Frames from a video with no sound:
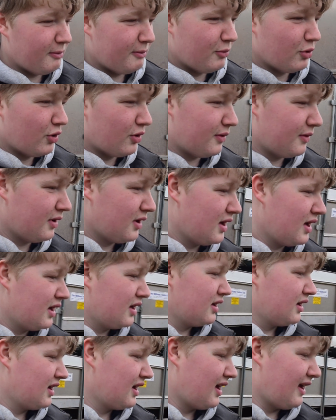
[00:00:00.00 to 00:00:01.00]
But
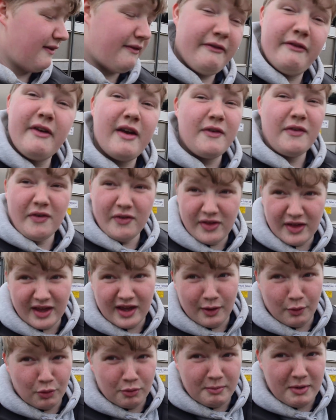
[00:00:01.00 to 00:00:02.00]
If you
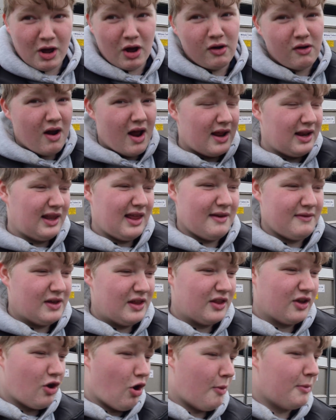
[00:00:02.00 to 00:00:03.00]
think it would be alright, leave it
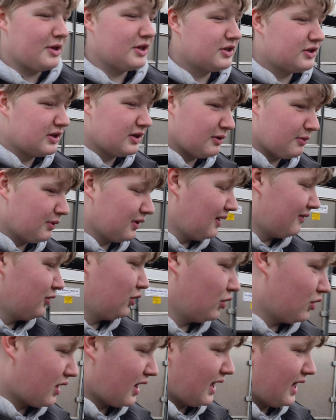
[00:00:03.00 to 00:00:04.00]
in the comments, we'll have a
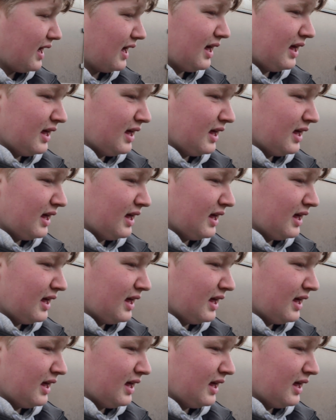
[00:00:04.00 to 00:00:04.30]
look here.